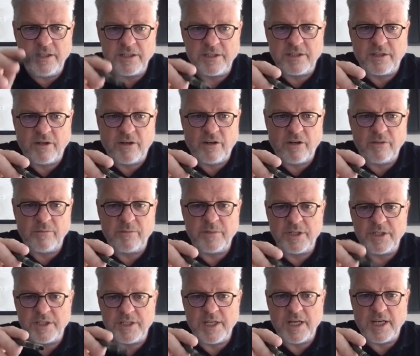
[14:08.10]
this column
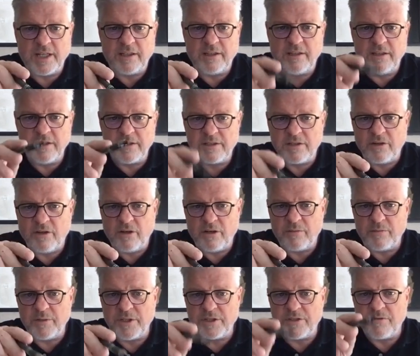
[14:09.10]
is that, this
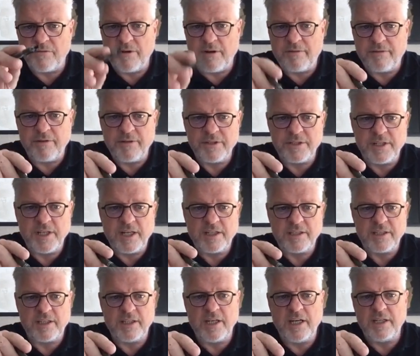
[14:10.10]
column is the reference
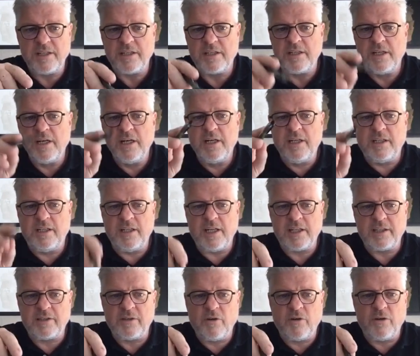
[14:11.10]
designator,
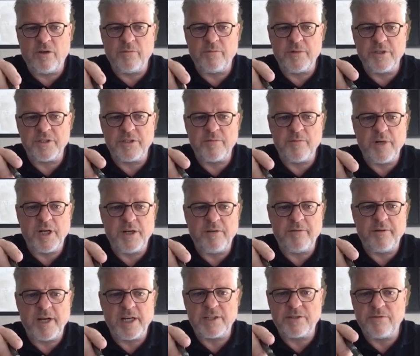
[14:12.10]
that column is the
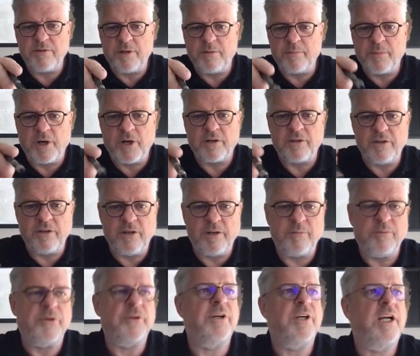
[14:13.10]
manufacturing part
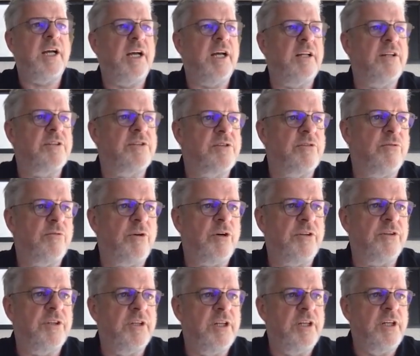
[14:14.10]
number, and so
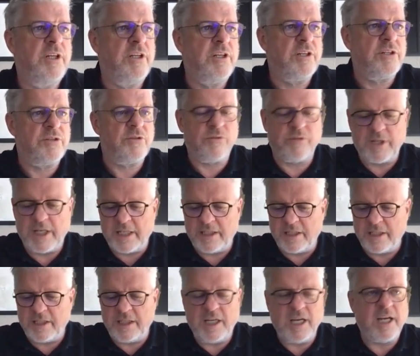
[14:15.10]
on, so
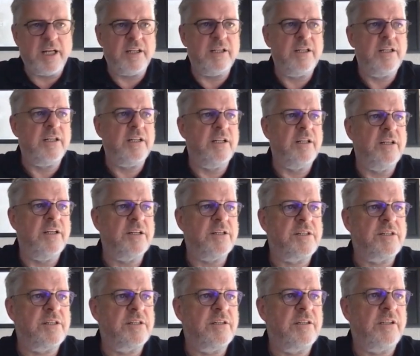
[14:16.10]
that again
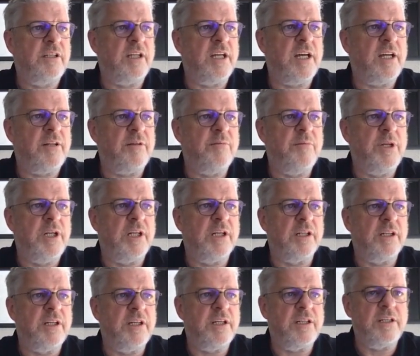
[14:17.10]
this can be
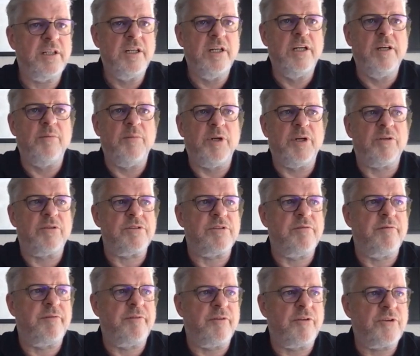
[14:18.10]
clear, because
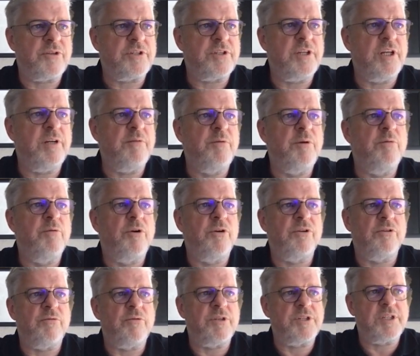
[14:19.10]
the first thing we
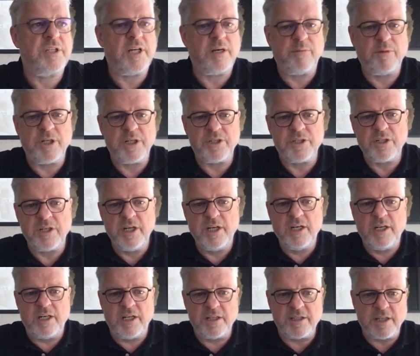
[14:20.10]
want to establish
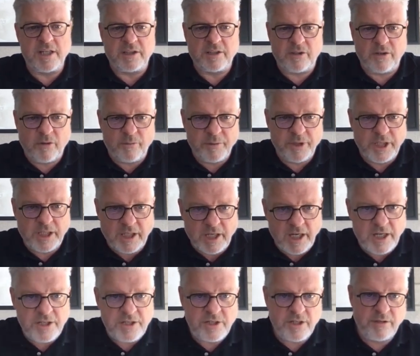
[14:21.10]
is that the
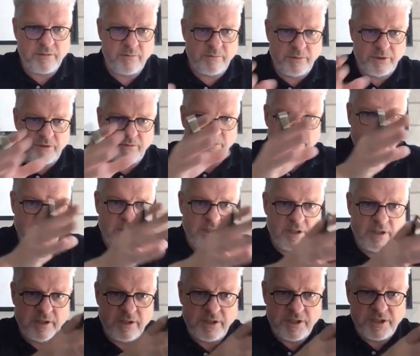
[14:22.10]
communication between
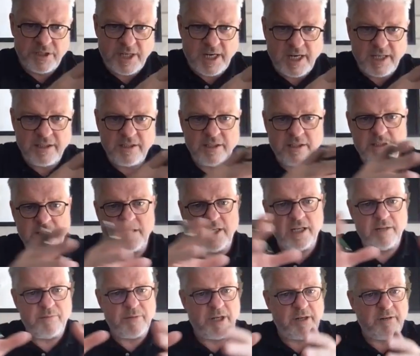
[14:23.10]
designer
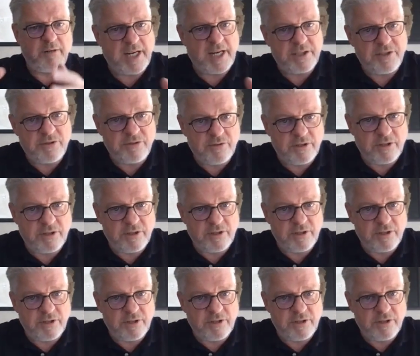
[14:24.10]
and
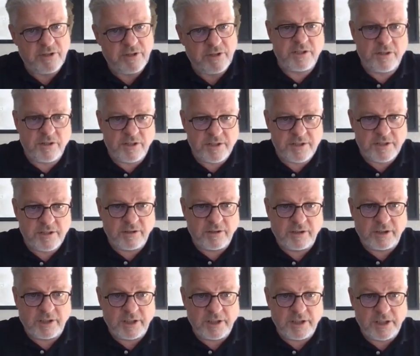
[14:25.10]
manufacturer is
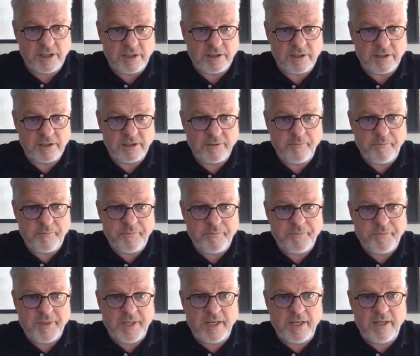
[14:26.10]
crystal clear.
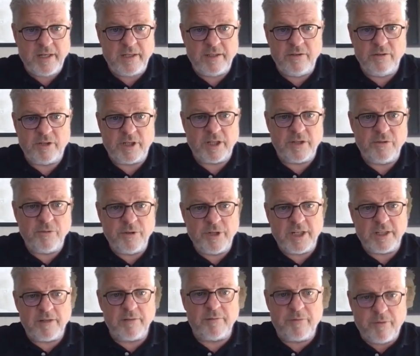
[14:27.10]
You can do
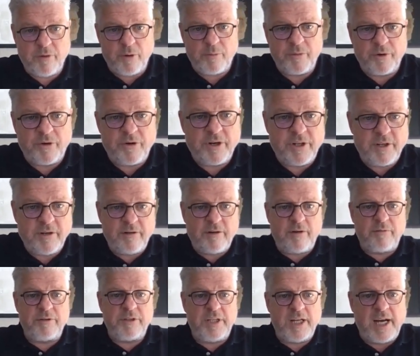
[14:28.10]
that in form
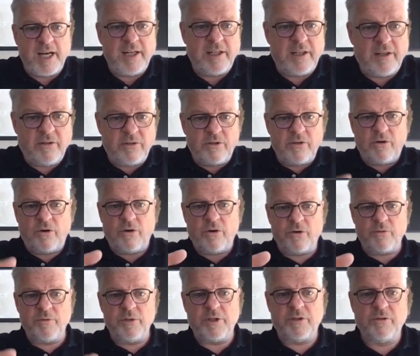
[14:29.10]
of a dialogue
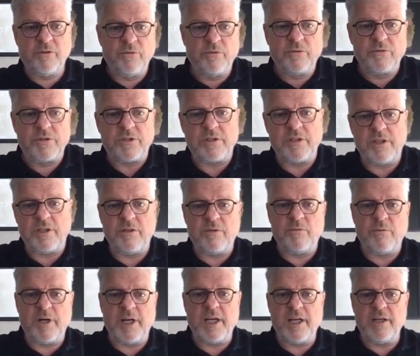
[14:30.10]
or with tools in the
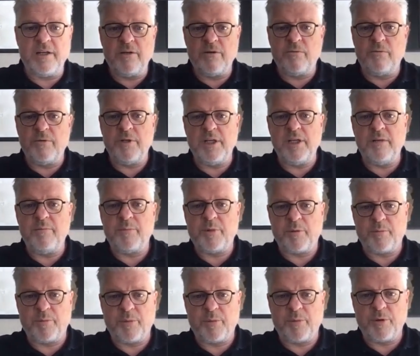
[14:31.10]
way we
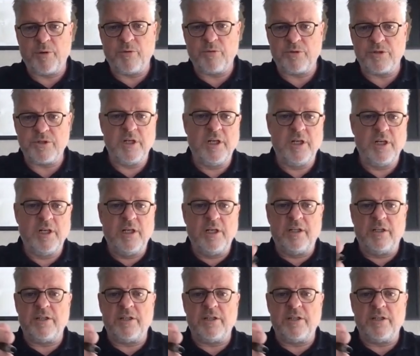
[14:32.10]
propose.